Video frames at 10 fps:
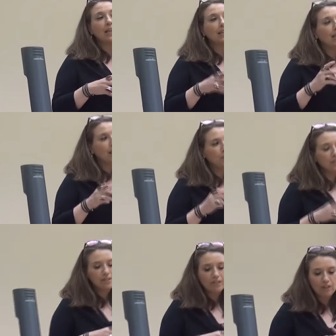And I want
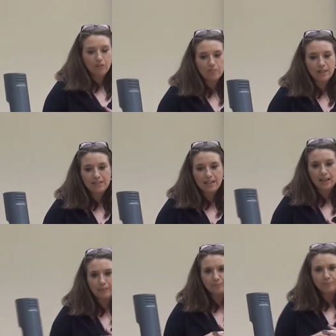to start off by
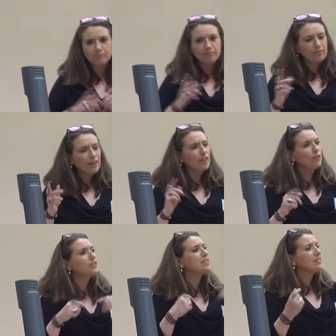saying,
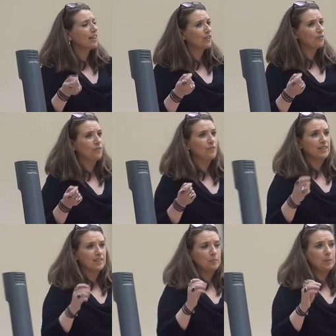not just thanks for
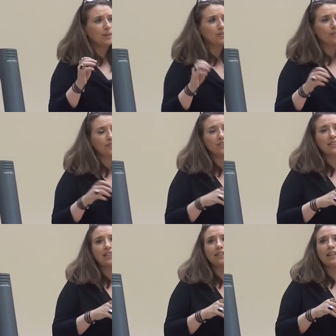inviting me, because
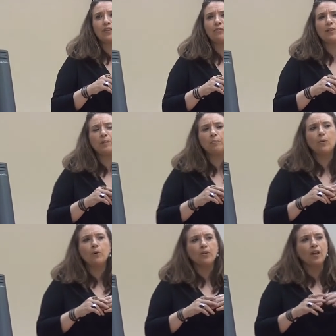obviously that's really
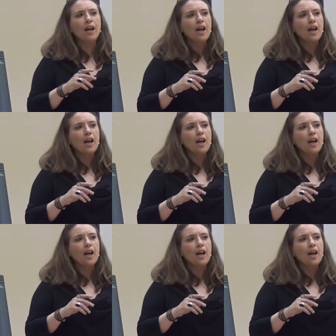important,